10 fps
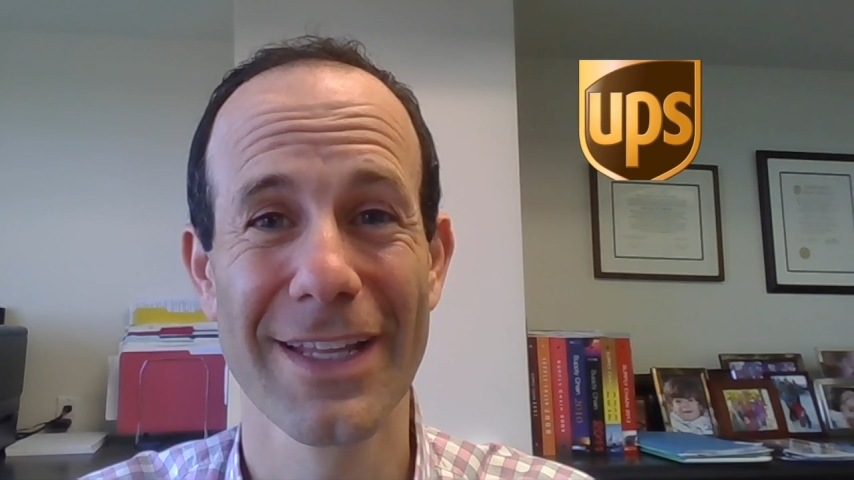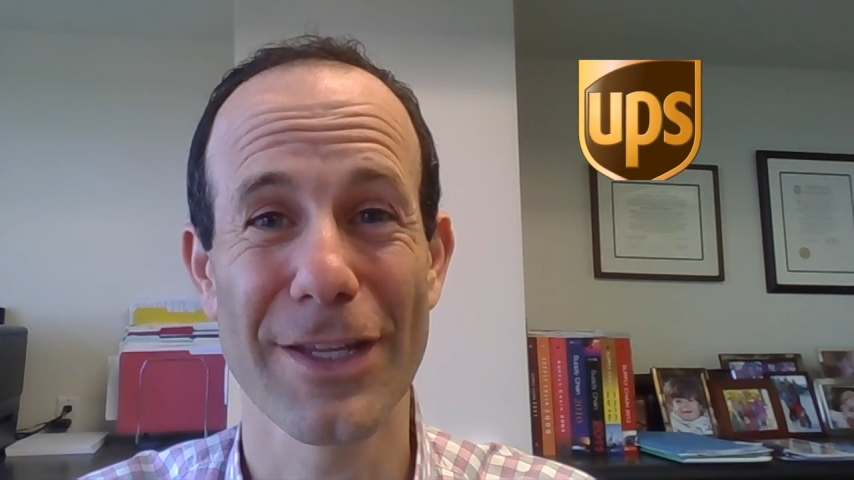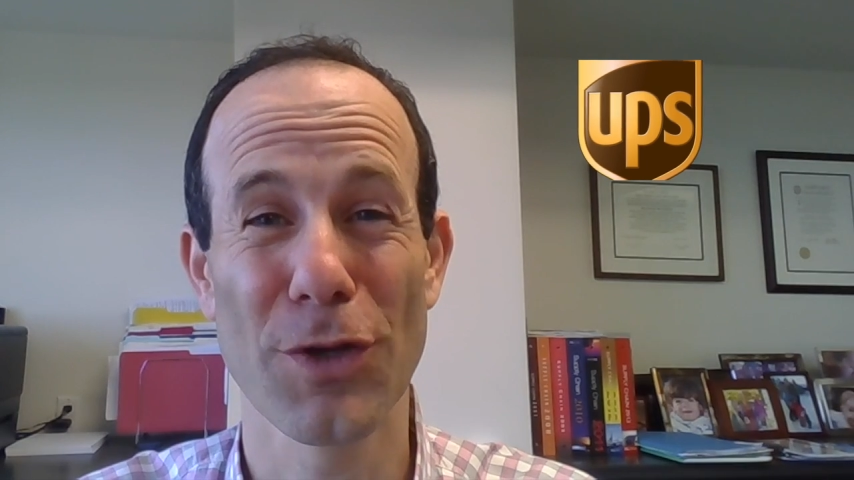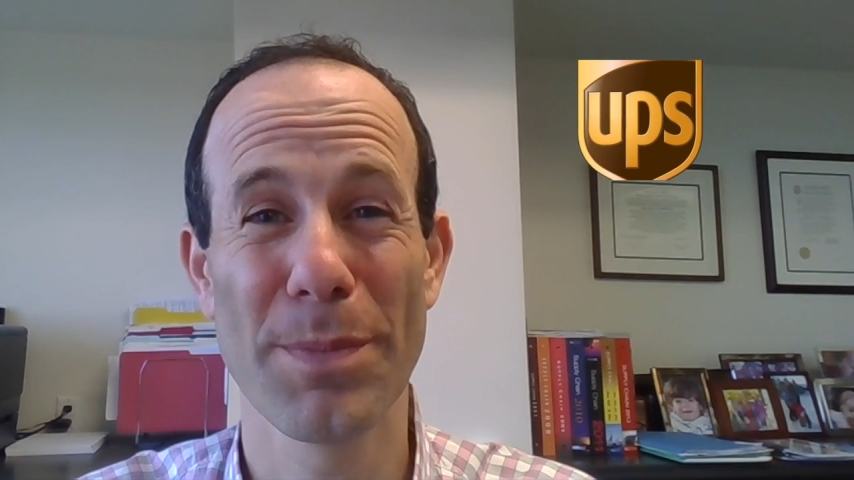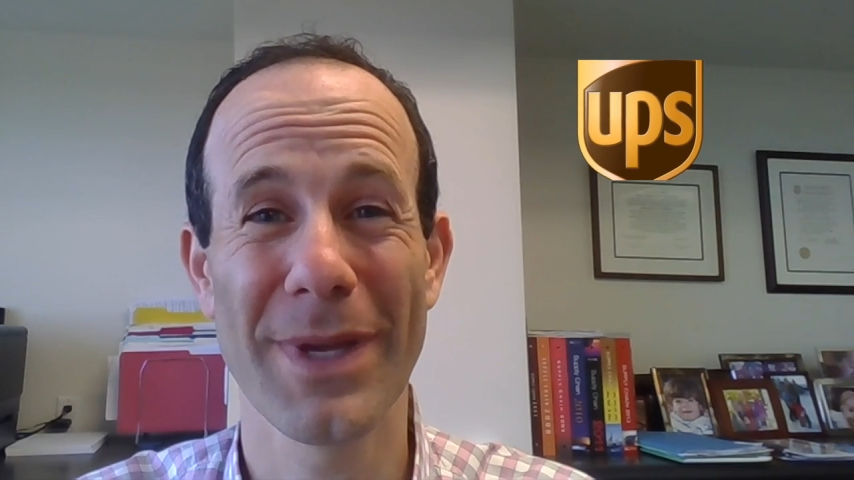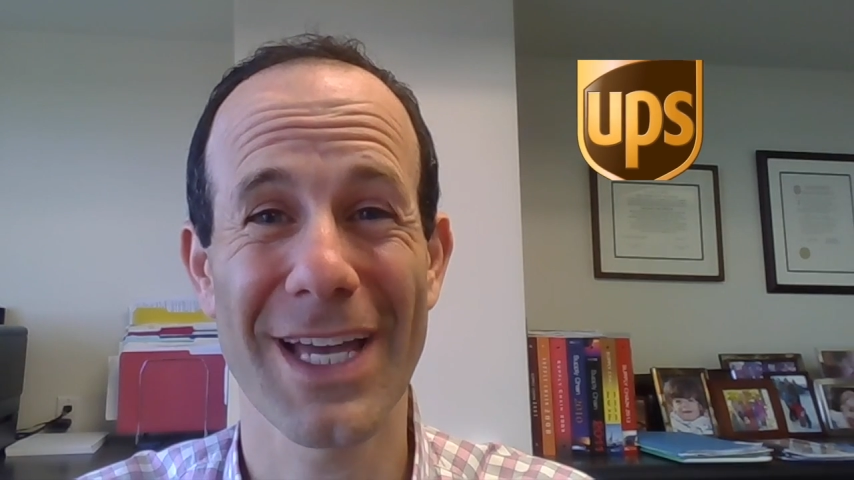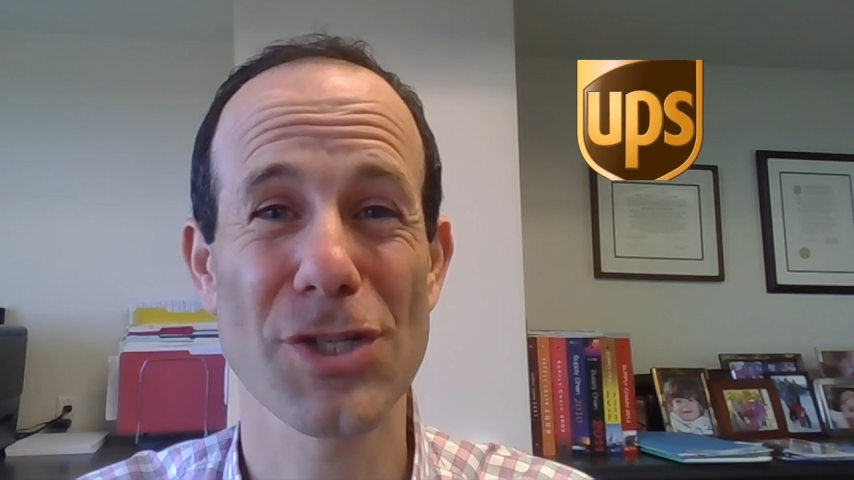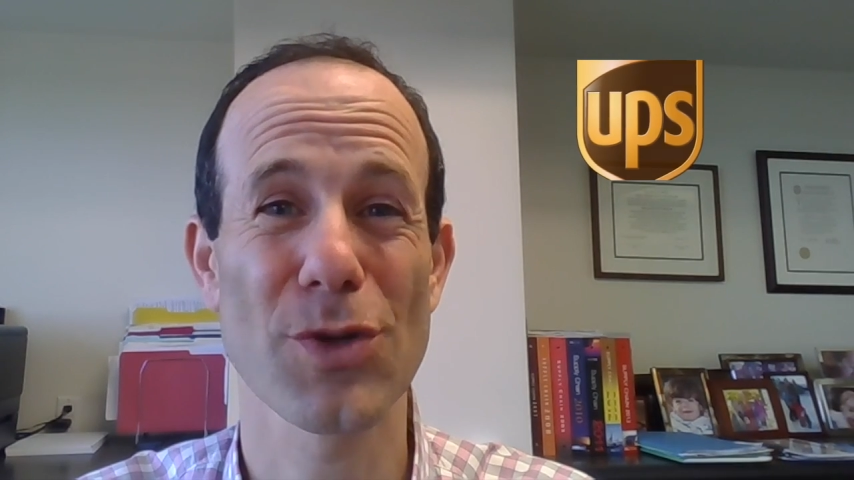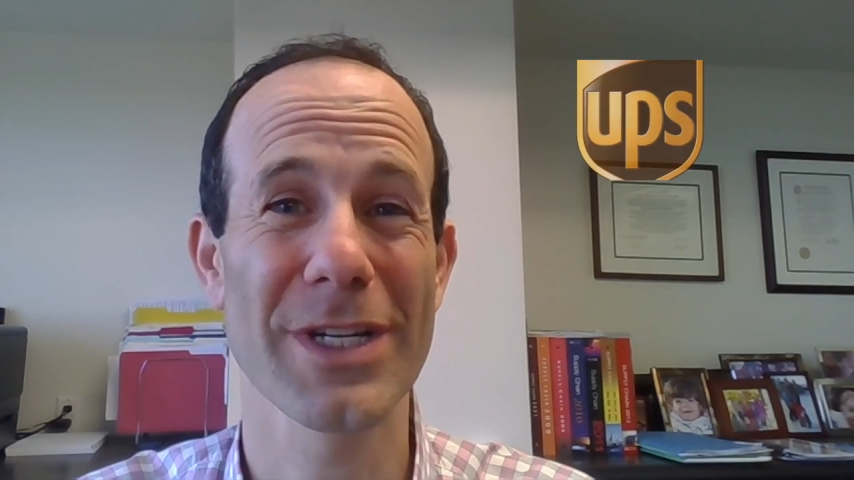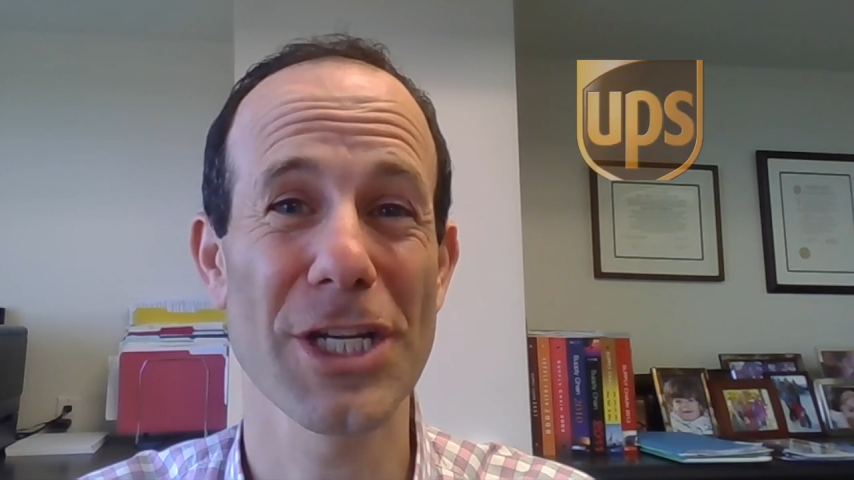The UPS
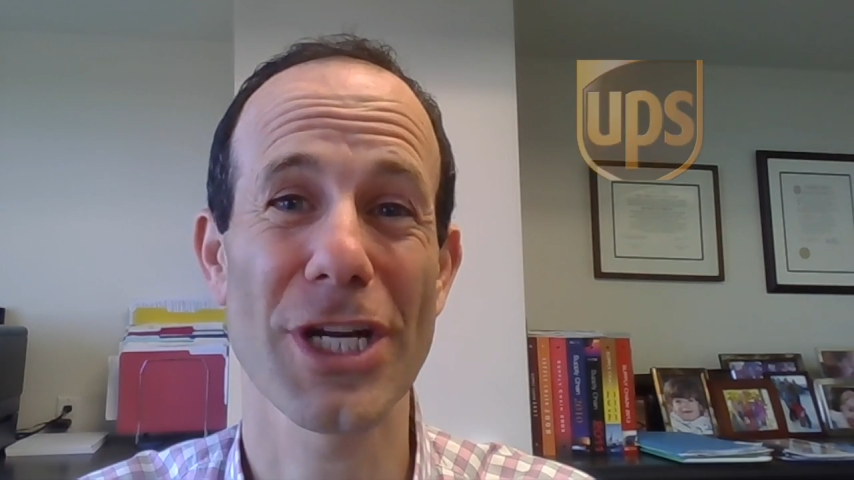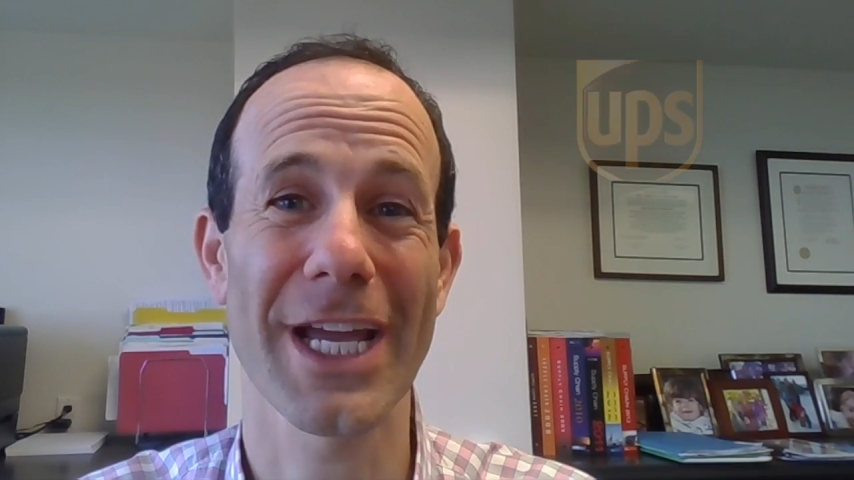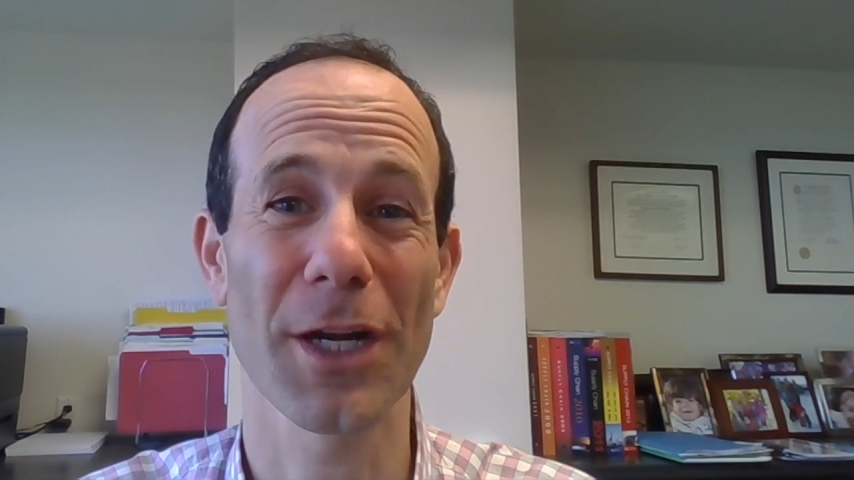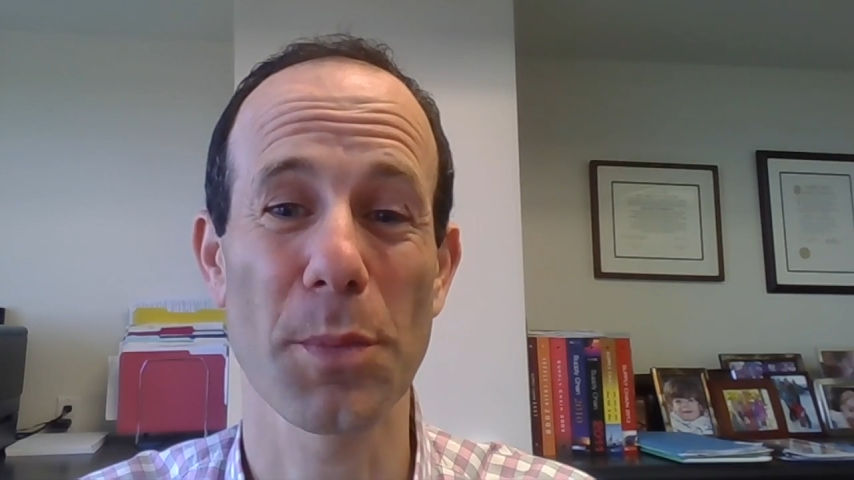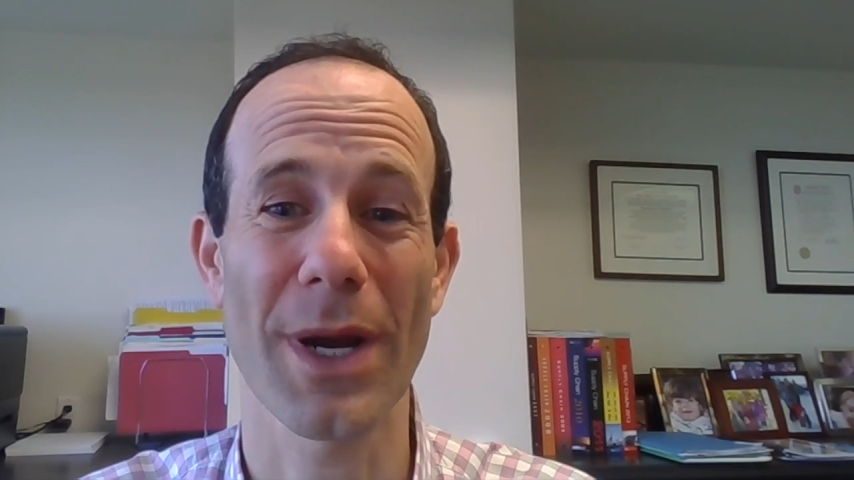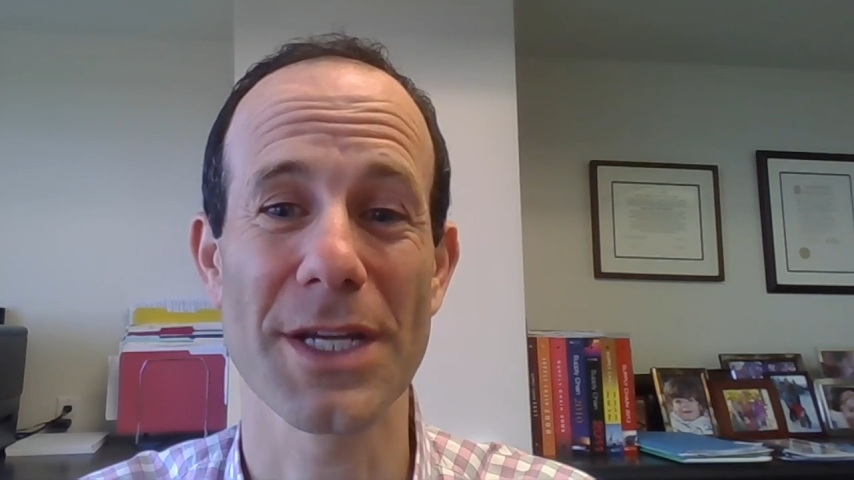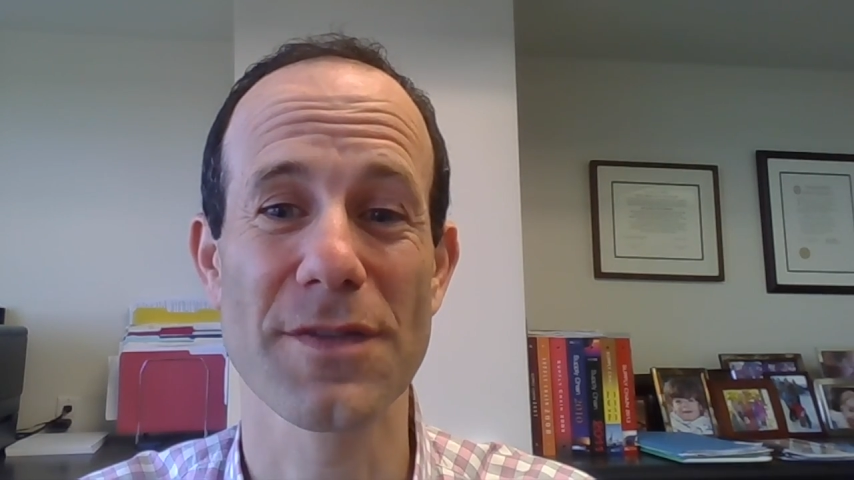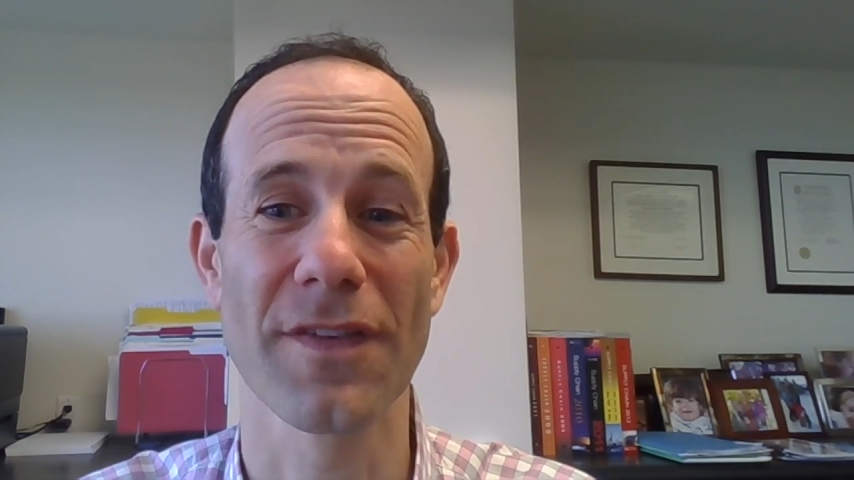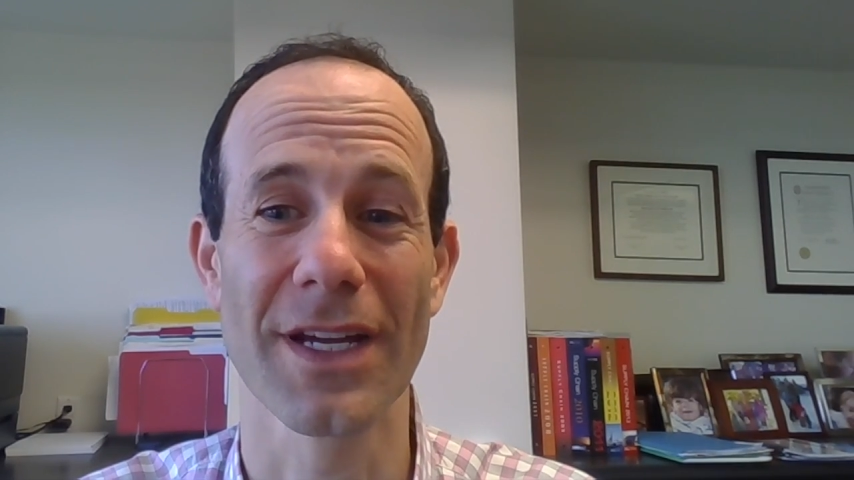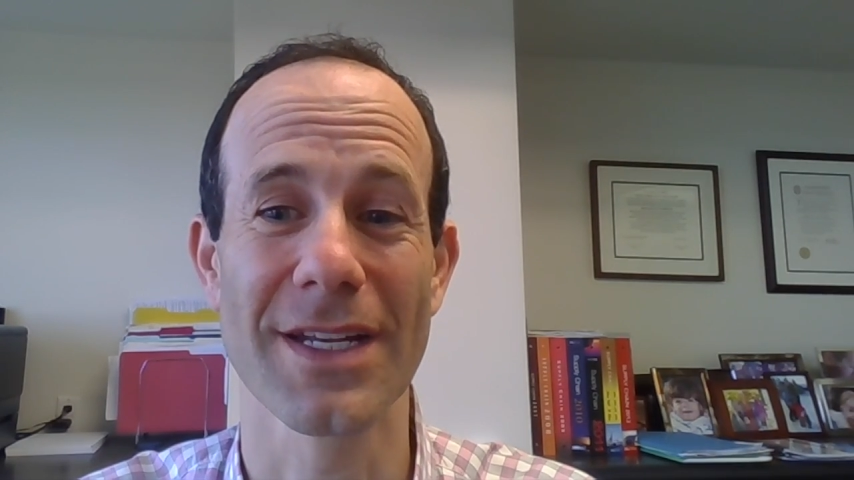Strategic Enterprise
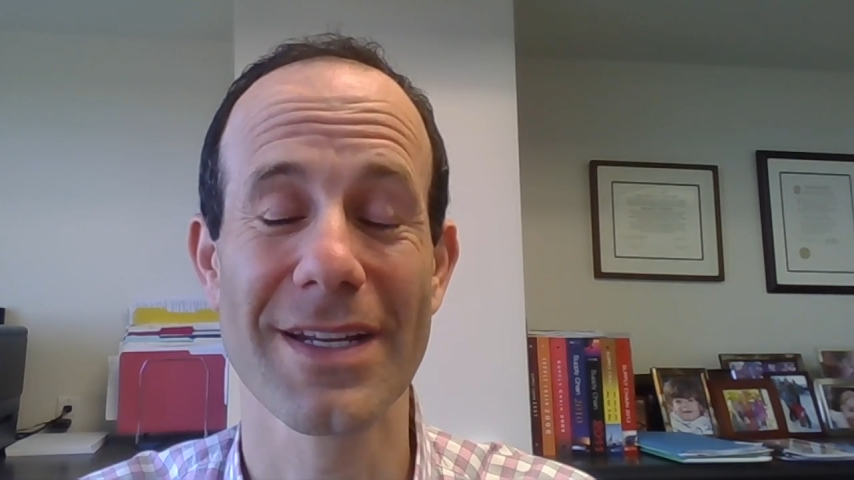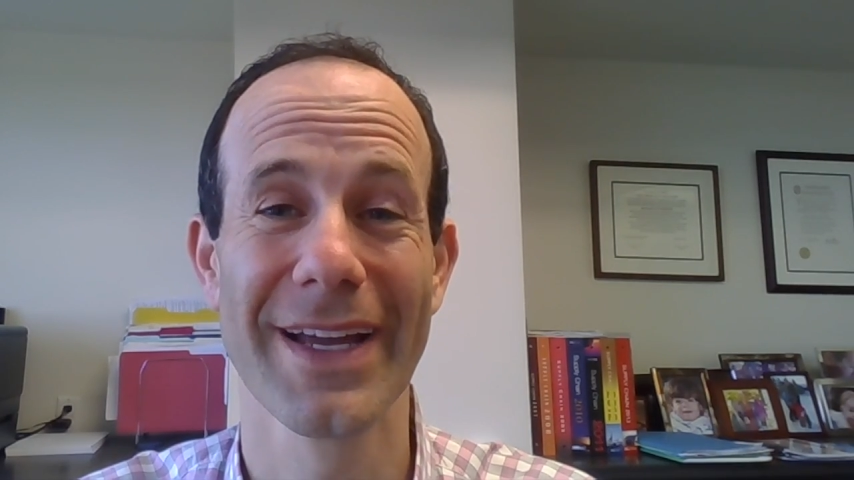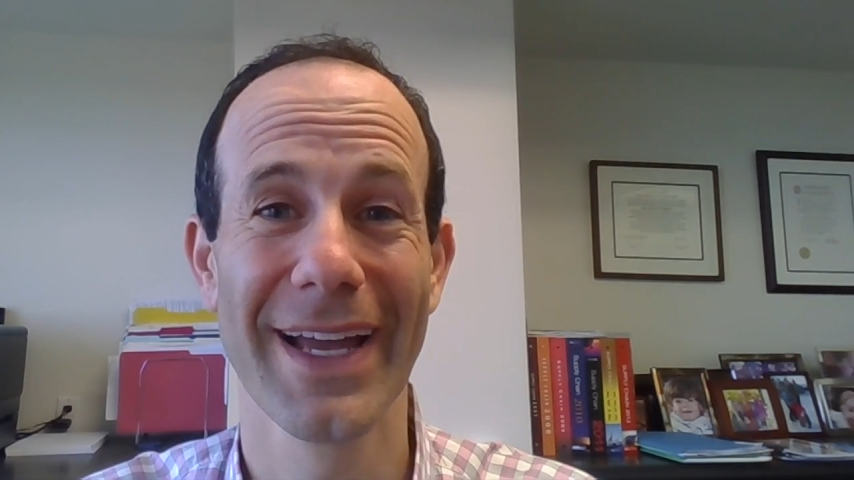Fund